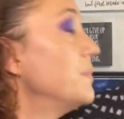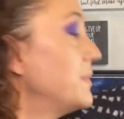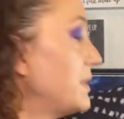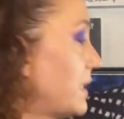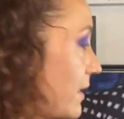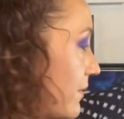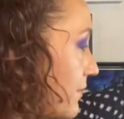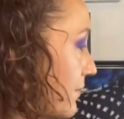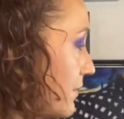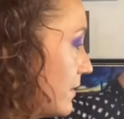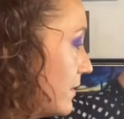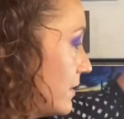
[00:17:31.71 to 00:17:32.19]

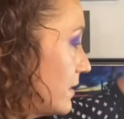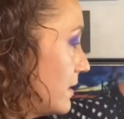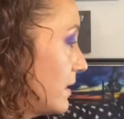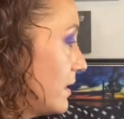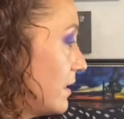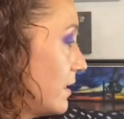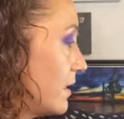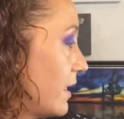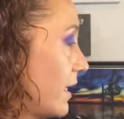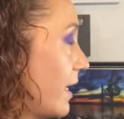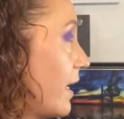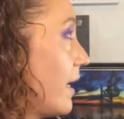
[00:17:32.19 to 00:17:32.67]
Definitely
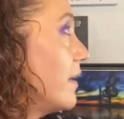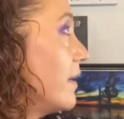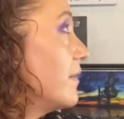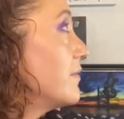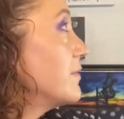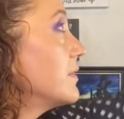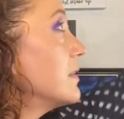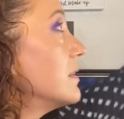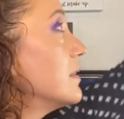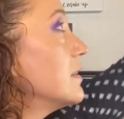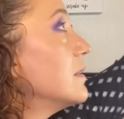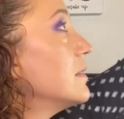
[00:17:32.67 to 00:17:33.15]
gonna have
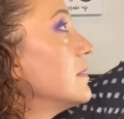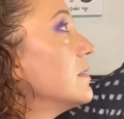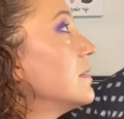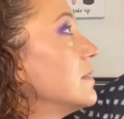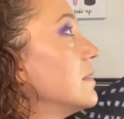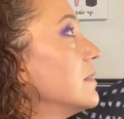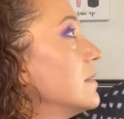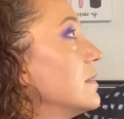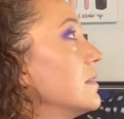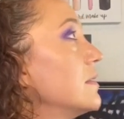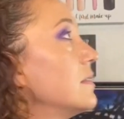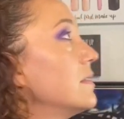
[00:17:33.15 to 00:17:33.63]
to
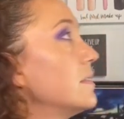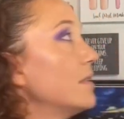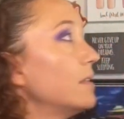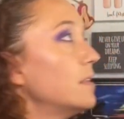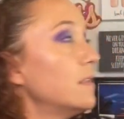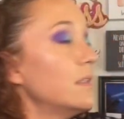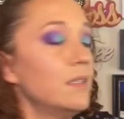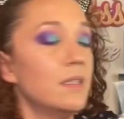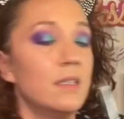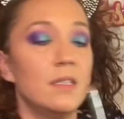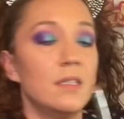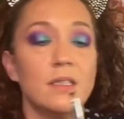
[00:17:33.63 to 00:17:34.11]

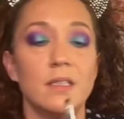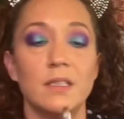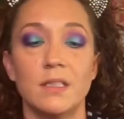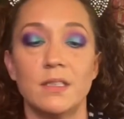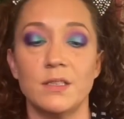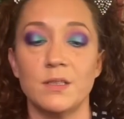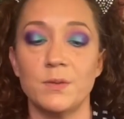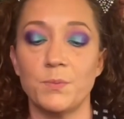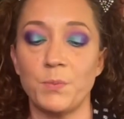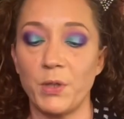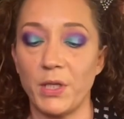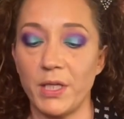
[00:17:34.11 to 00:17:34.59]

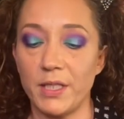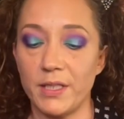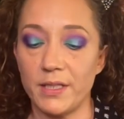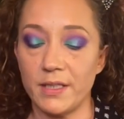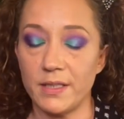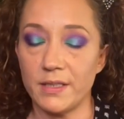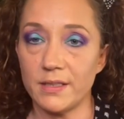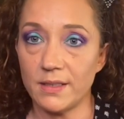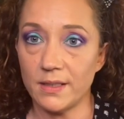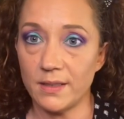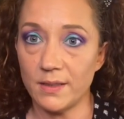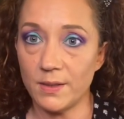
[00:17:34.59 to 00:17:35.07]
spray
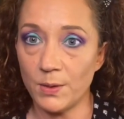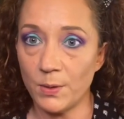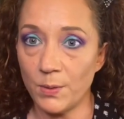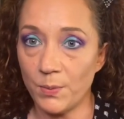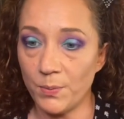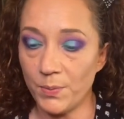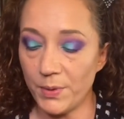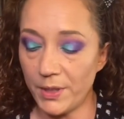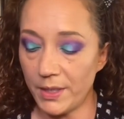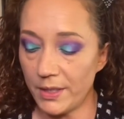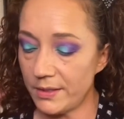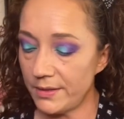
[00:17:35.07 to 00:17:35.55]
this a little
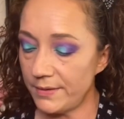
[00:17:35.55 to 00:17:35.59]
bit